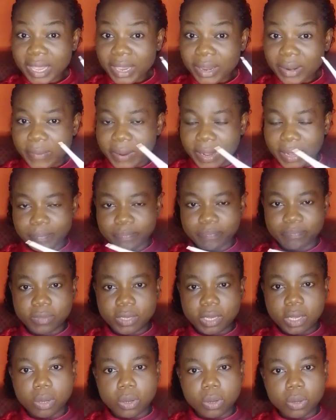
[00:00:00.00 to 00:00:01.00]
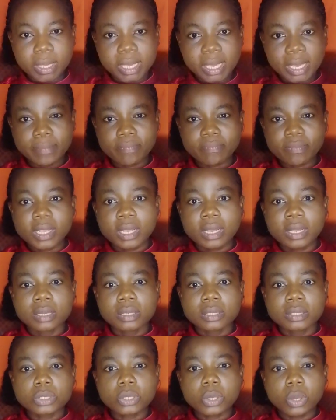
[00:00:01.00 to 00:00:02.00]
area. Okay,
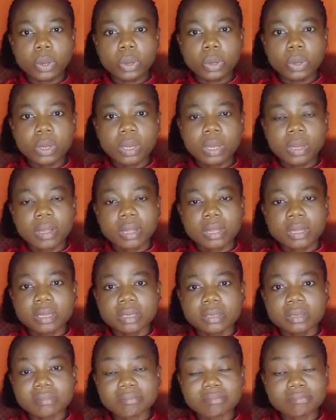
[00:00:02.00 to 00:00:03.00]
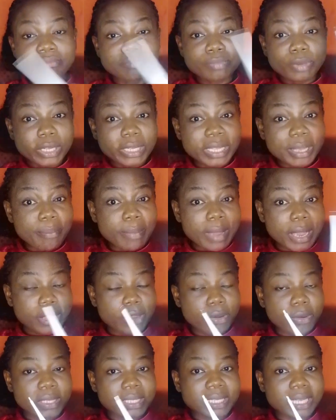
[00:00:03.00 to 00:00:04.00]
so but the
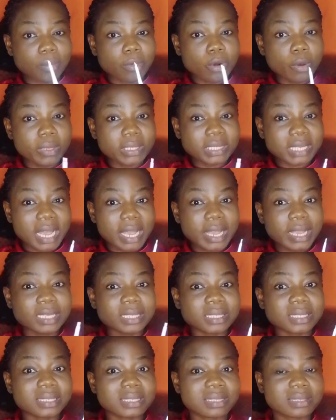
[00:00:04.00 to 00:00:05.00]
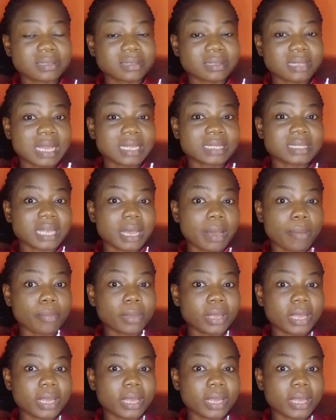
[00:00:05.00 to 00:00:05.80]
mercury thermometer is that